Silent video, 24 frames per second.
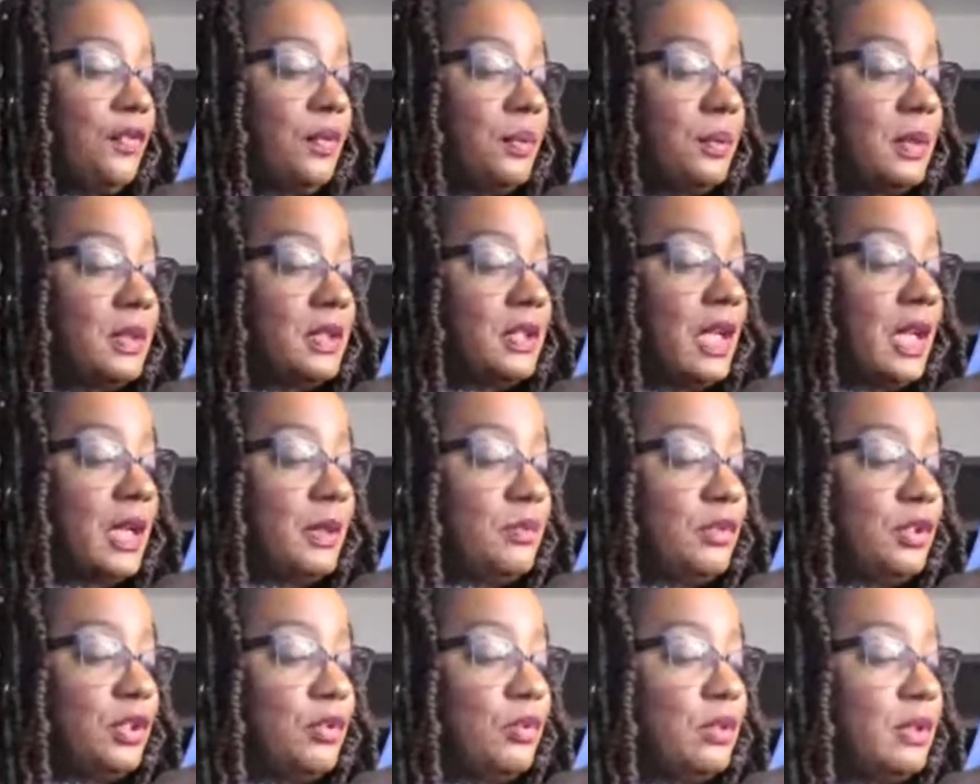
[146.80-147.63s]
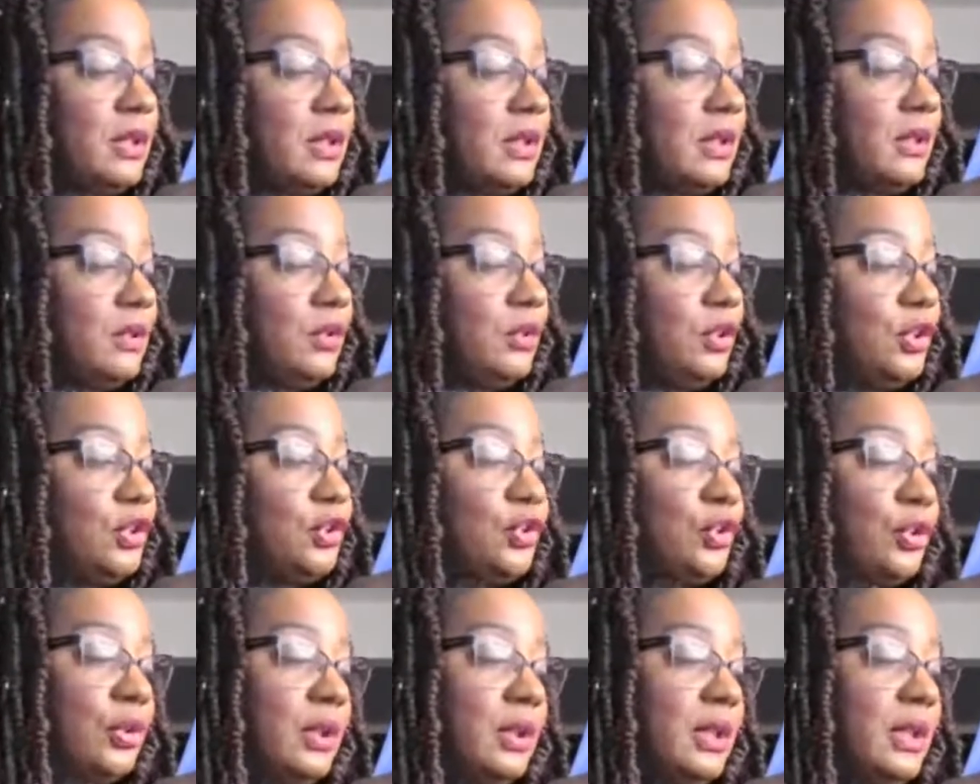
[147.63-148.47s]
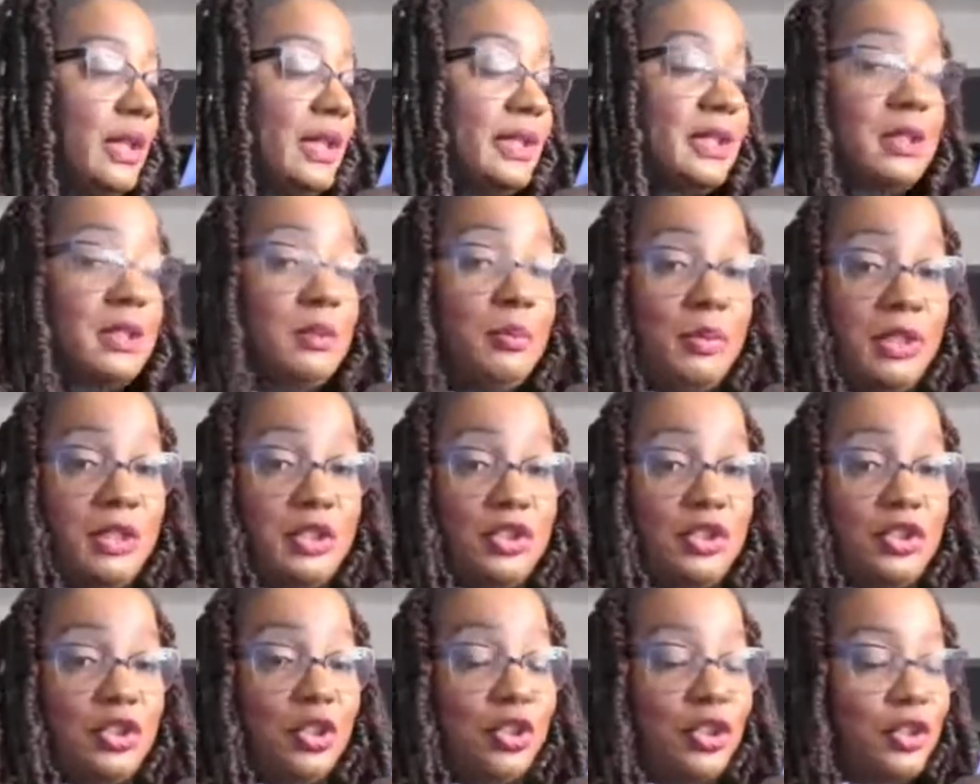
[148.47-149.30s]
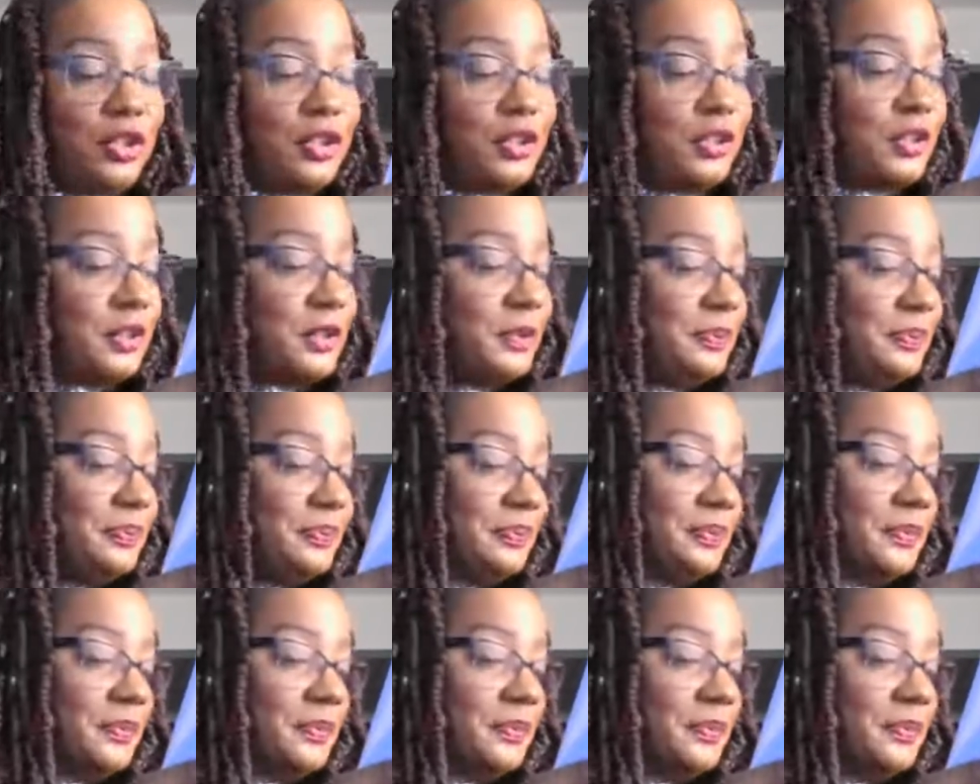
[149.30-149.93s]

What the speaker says: From the time she was little, Shirley liked to be in charge.